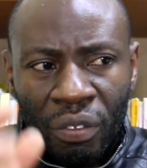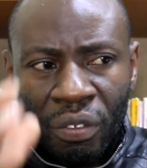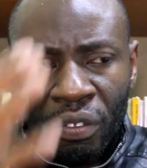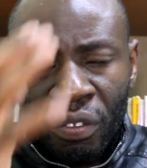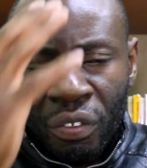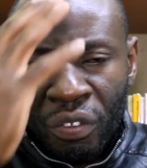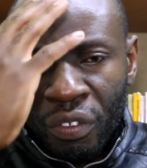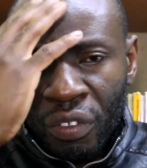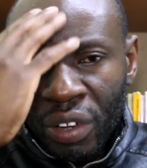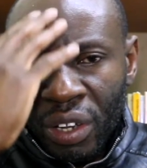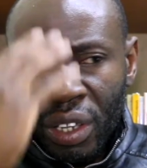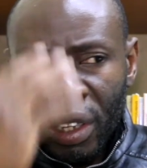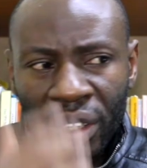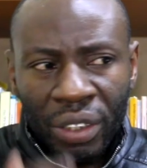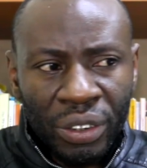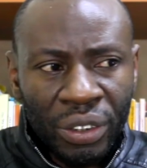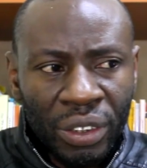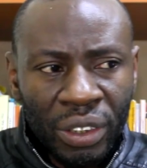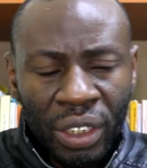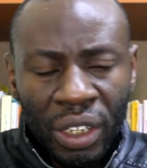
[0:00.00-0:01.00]
Father,
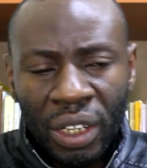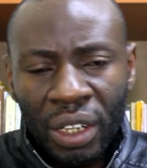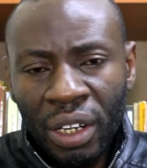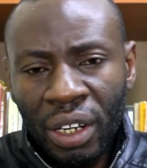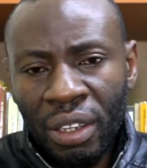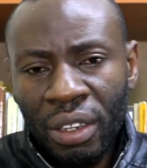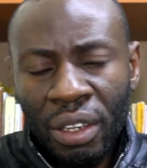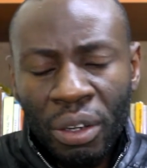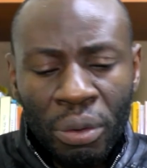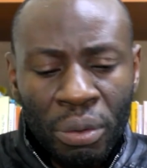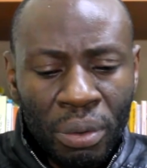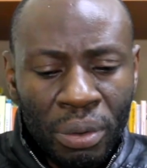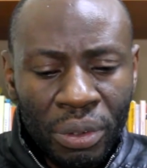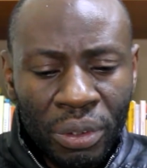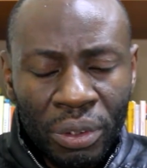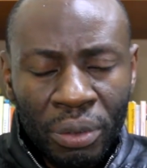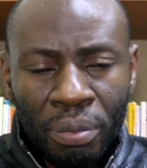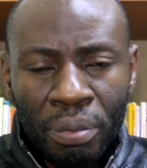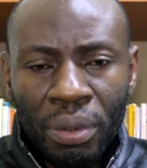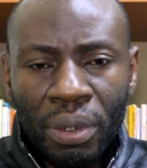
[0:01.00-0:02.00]
Son, and the Holy
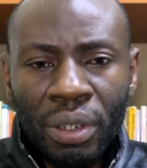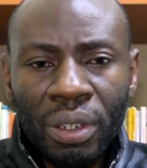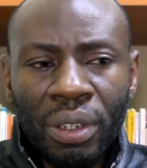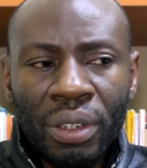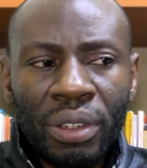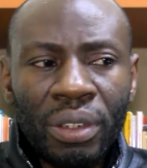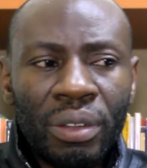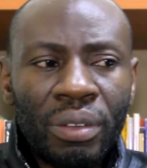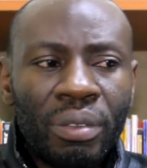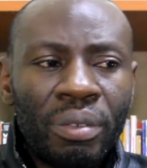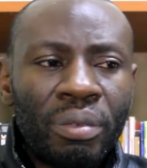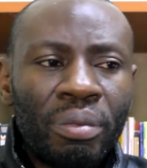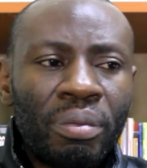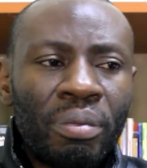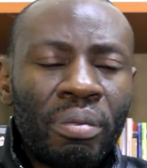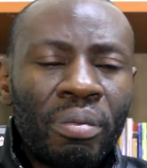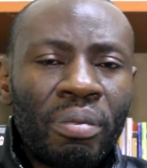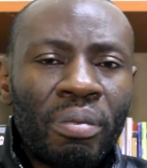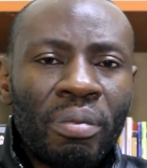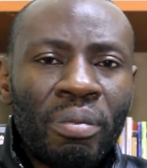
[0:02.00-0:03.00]
Spirit.
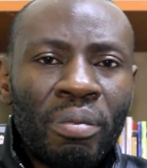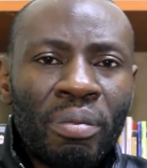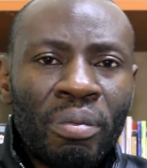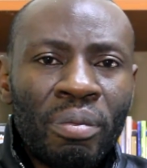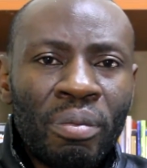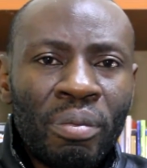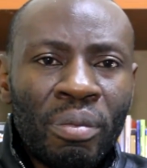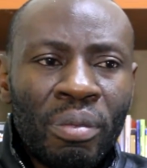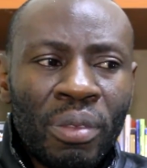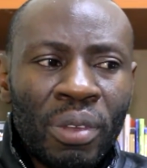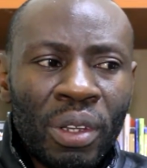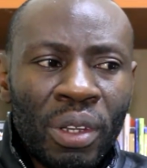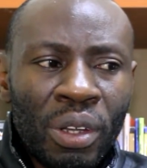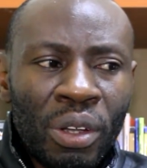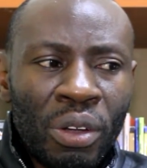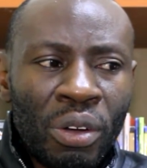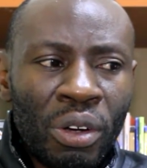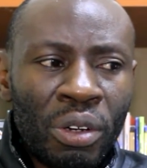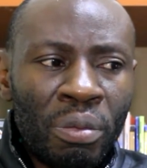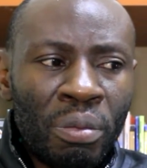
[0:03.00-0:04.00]

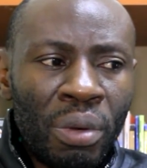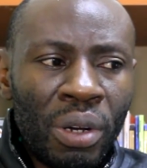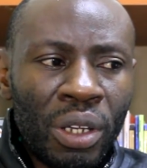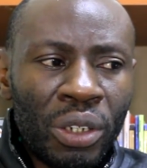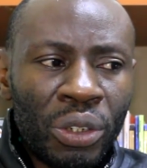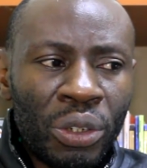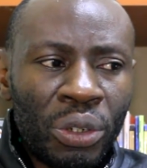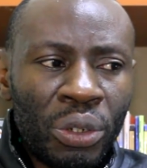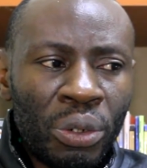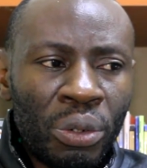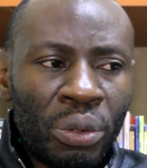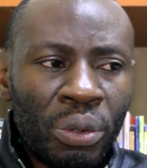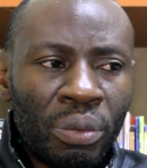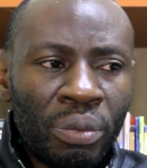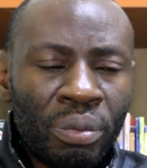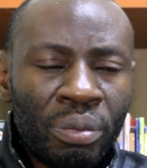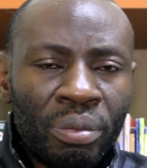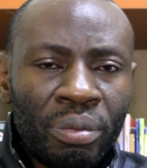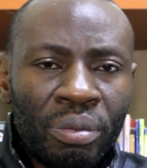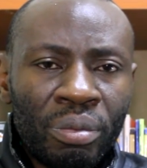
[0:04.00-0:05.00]
God bless you.
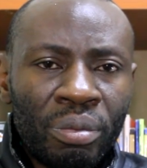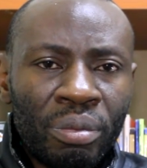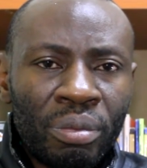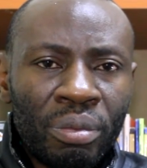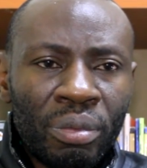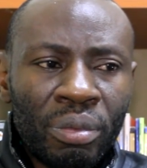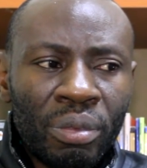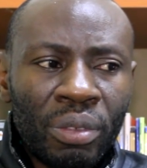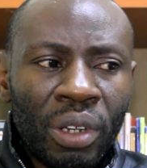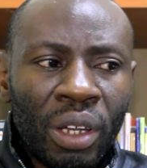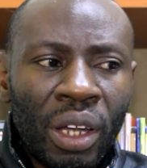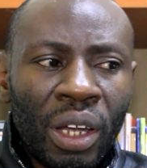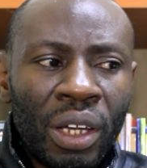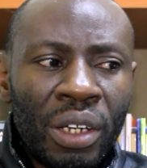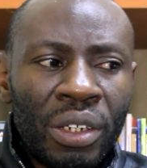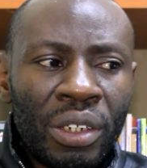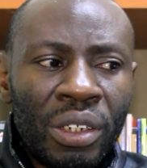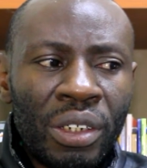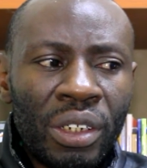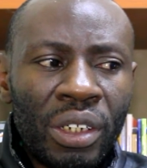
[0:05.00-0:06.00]

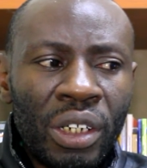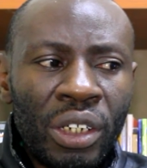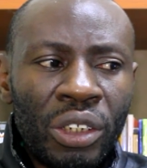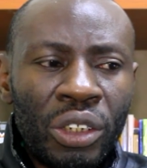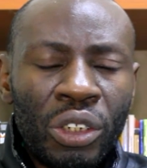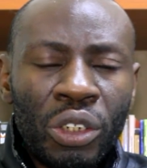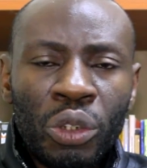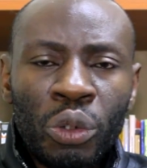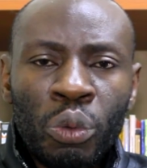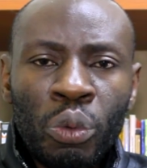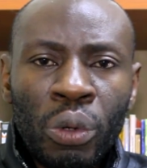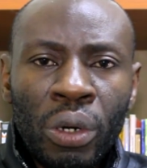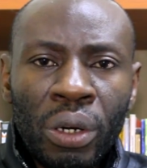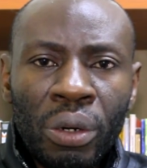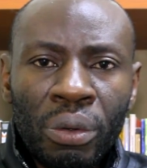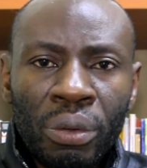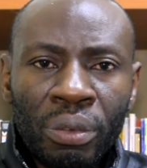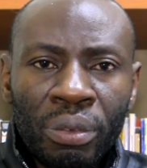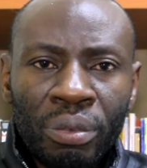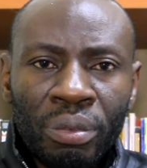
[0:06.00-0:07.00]
And it is
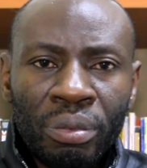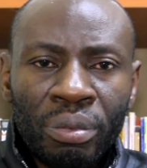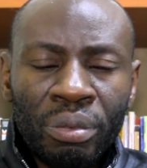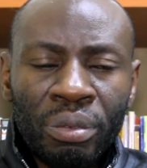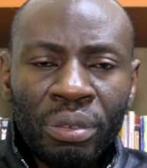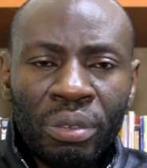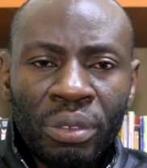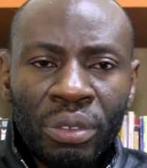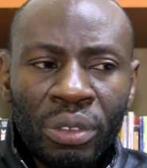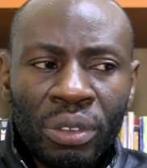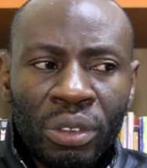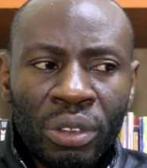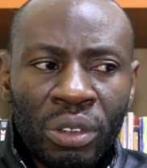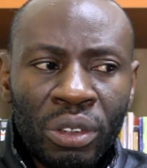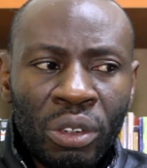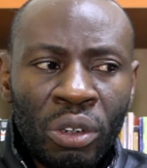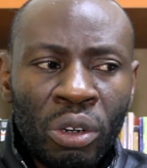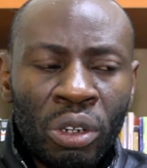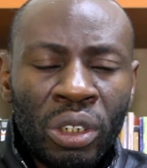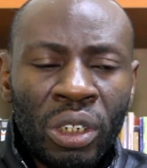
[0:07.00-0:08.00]
well.
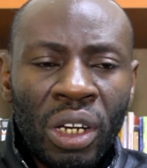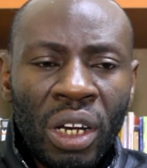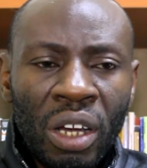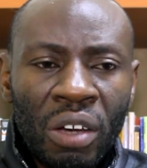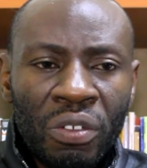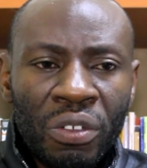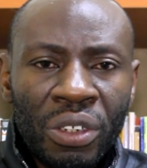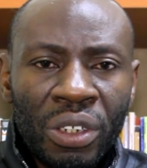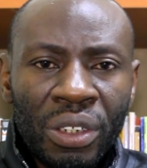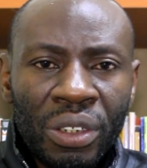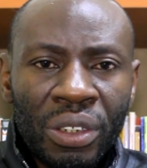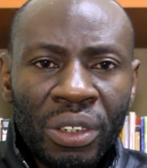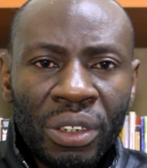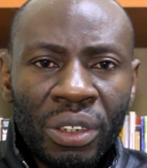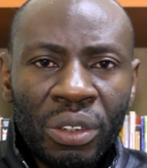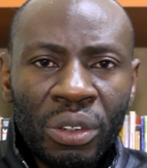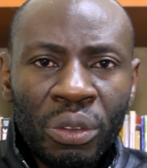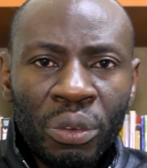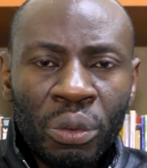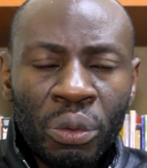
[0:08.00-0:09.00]
God loves us.
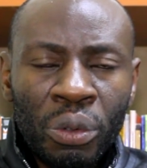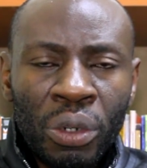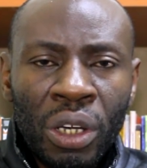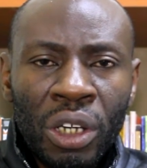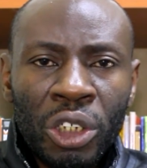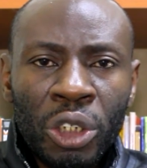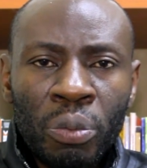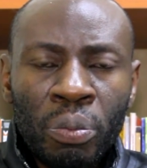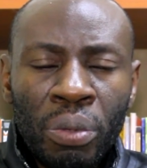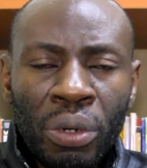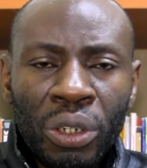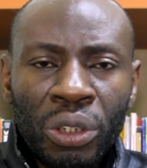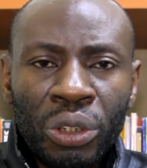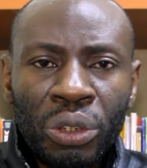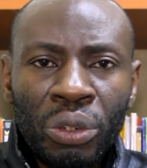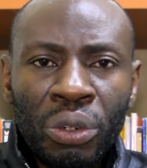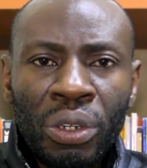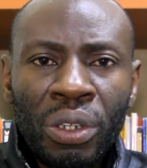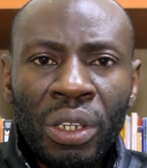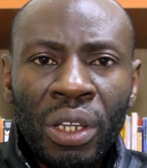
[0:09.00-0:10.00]
We are
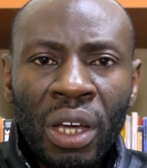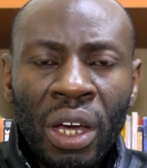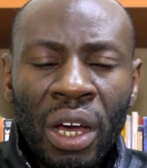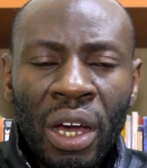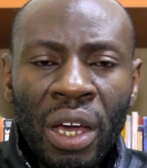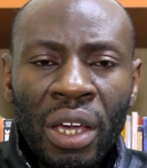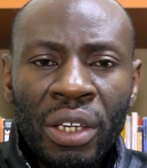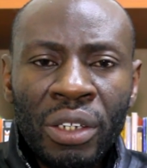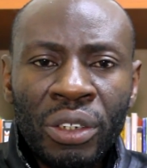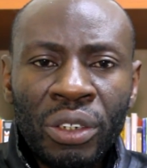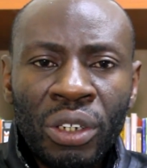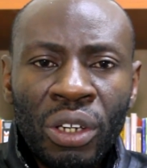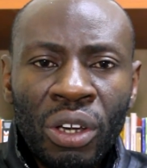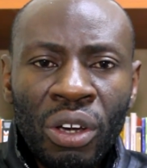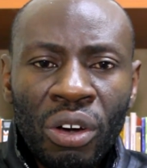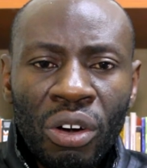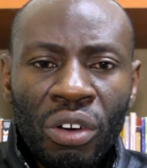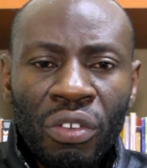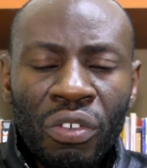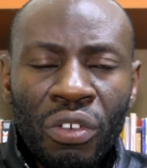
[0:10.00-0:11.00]
special in the eyes
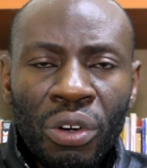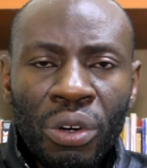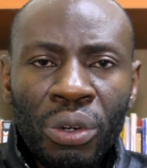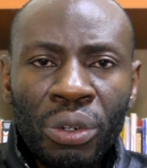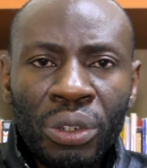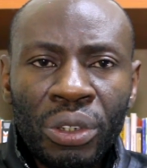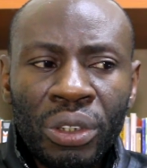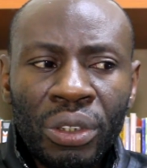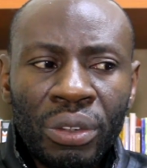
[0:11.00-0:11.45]
of God.